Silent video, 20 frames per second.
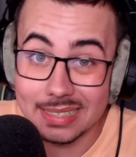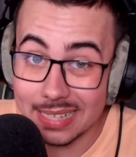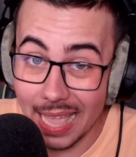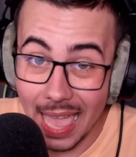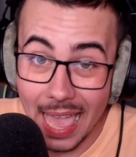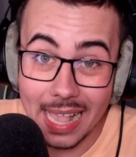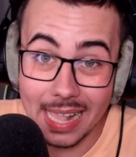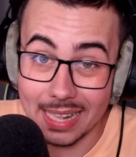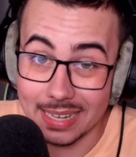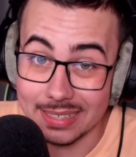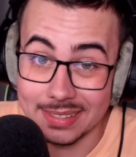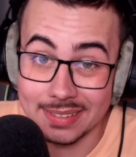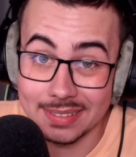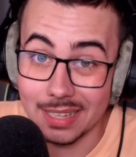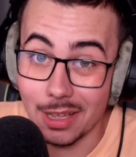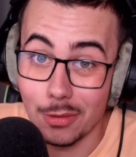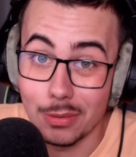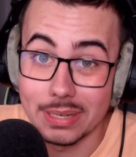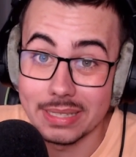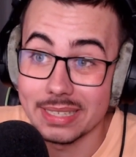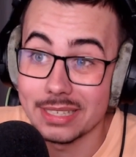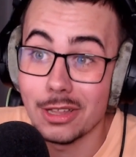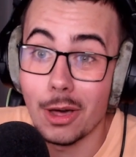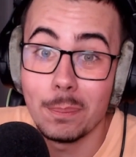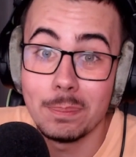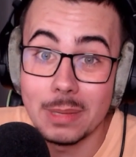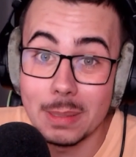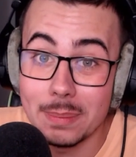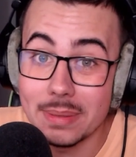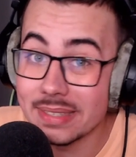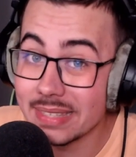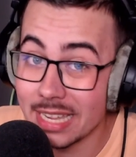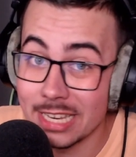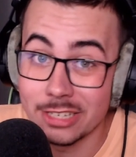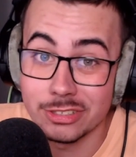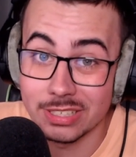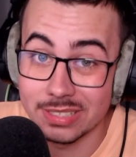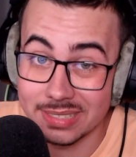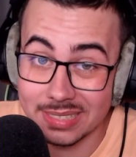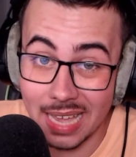rarely saw it in
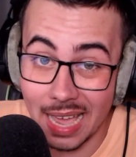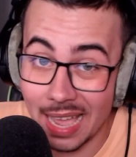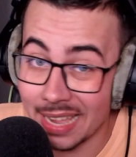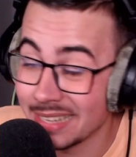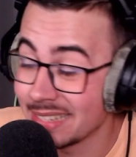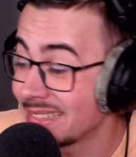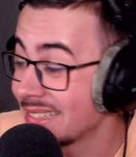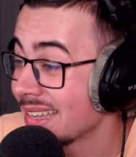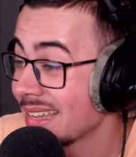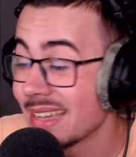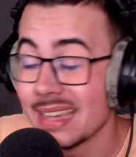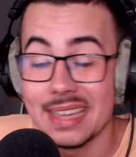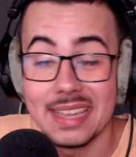optimization guides.